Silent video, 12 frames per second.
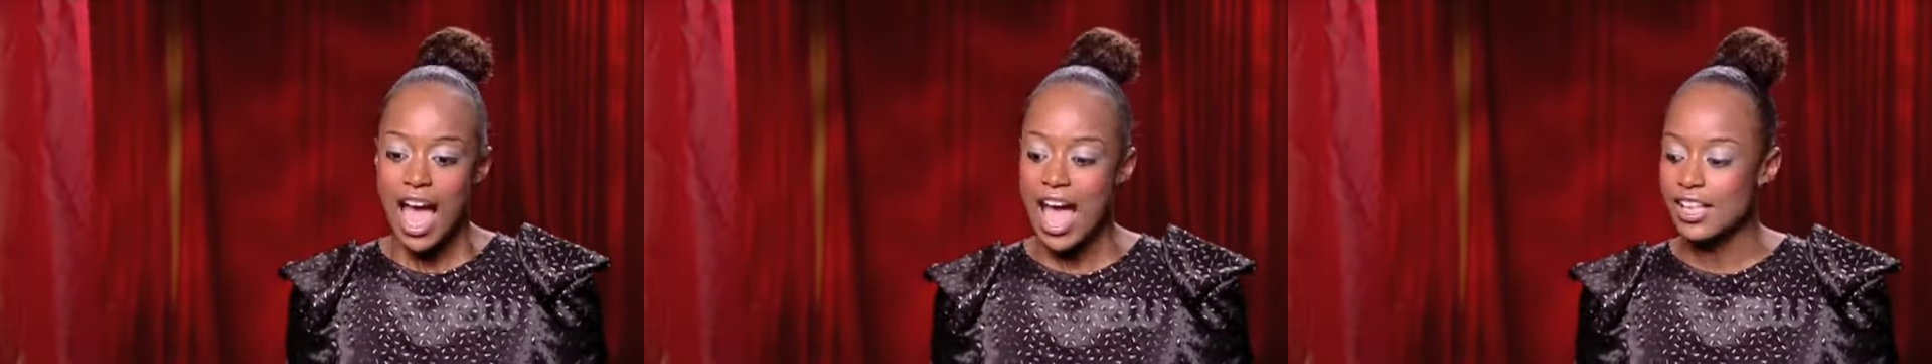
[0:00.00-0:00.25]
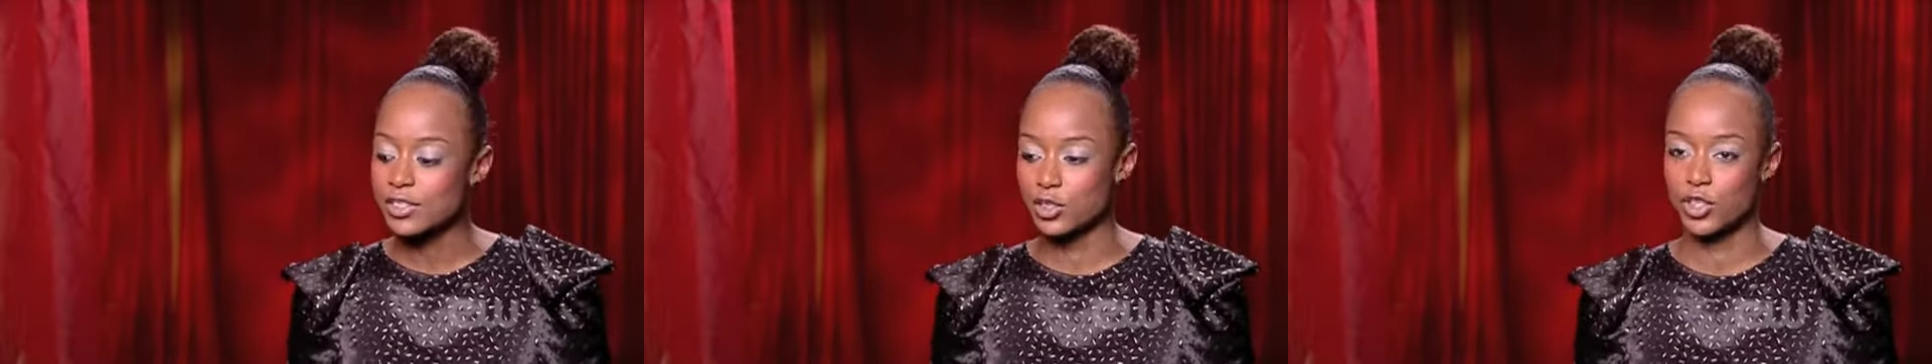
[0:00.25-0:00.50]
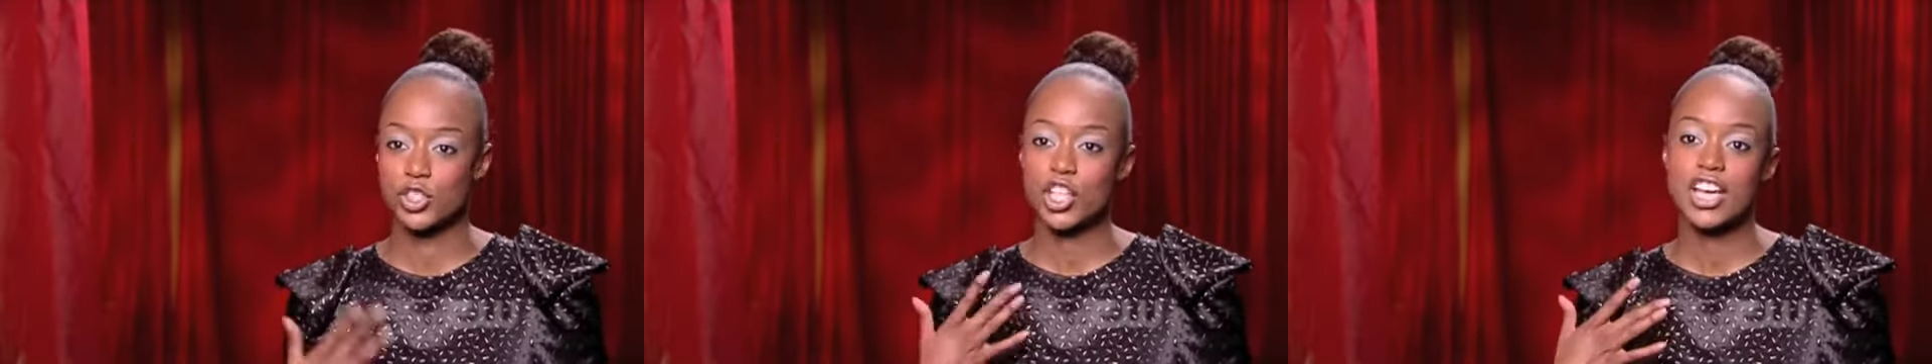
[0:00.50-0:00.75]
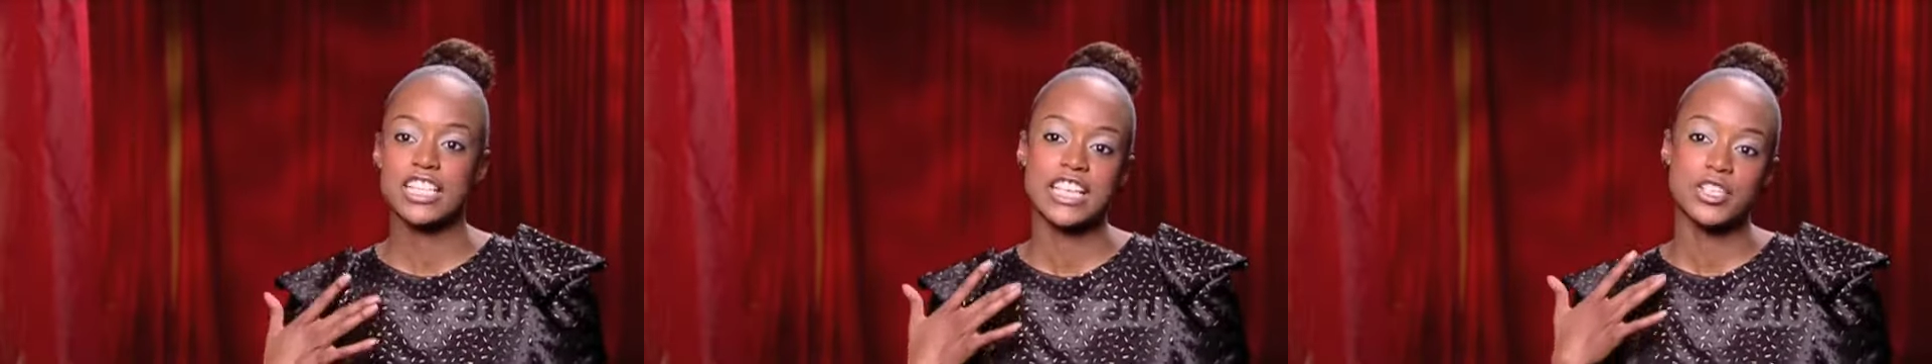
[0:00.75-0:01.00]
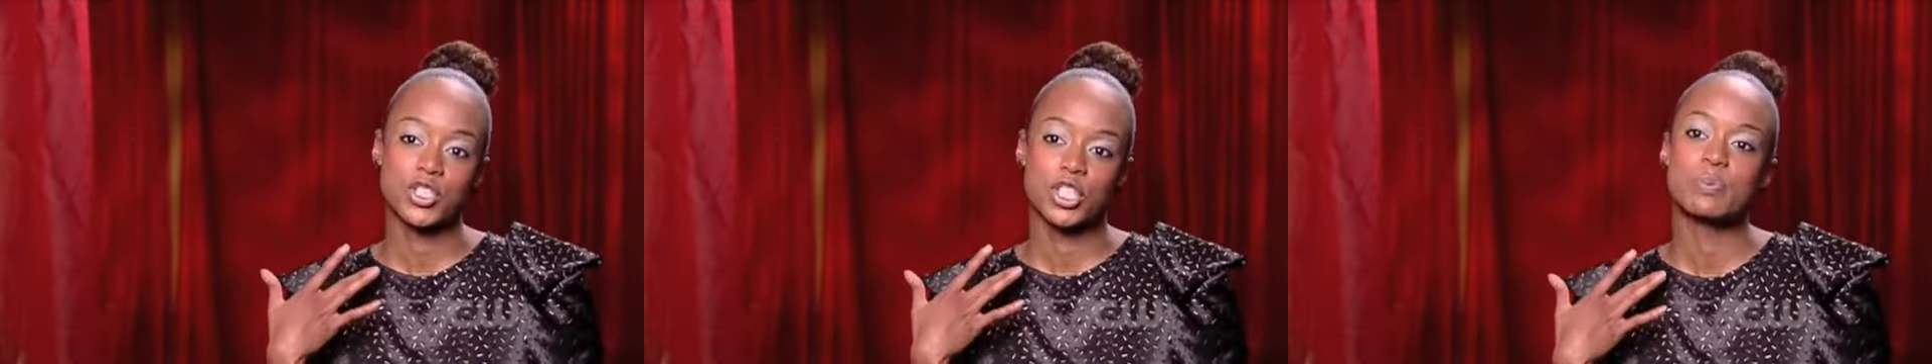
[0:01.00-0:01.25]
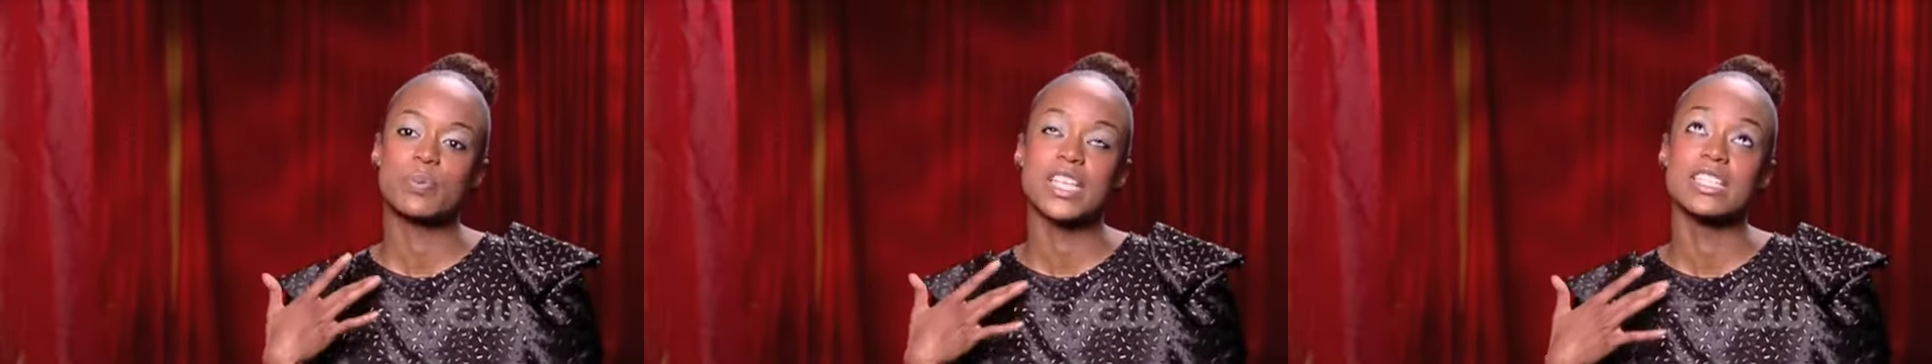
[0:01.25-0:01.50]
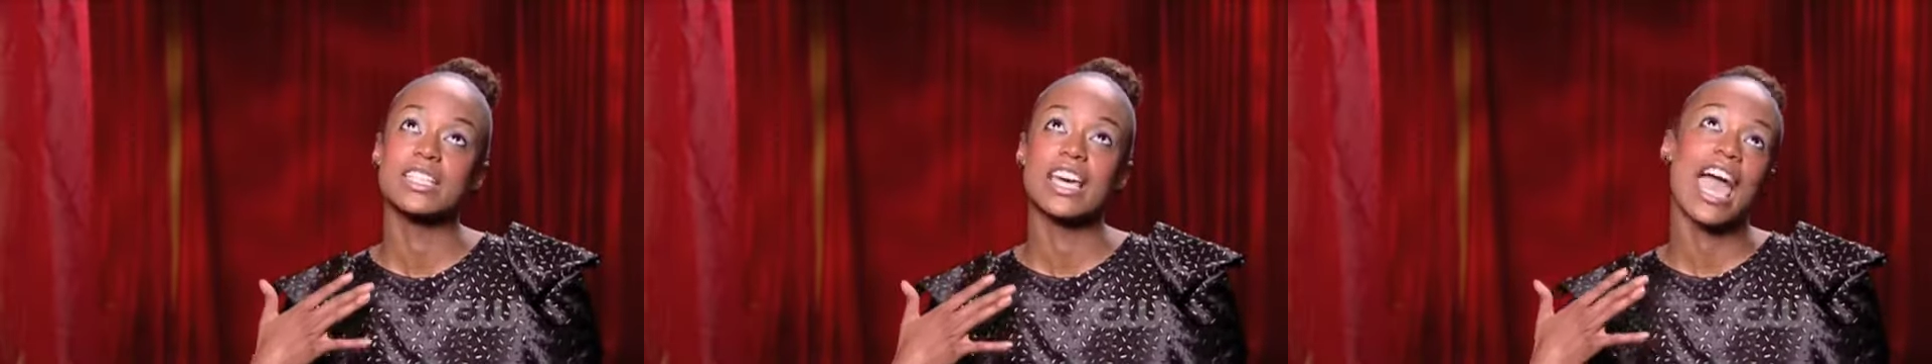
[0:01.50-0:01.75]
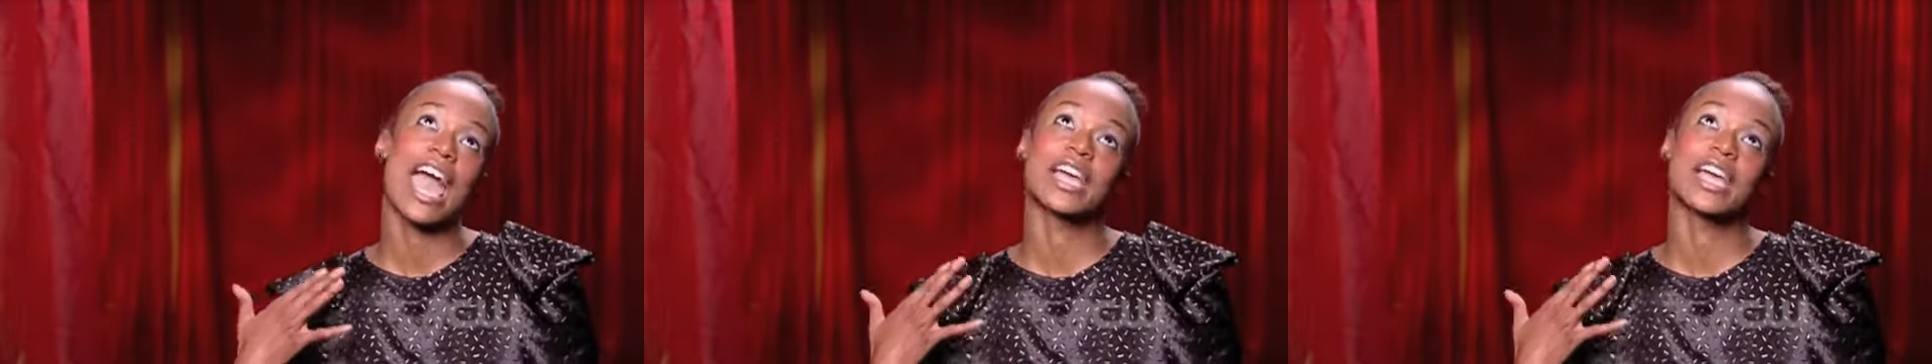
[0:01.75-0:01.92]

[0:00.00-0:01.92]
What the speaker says: And the journey has just been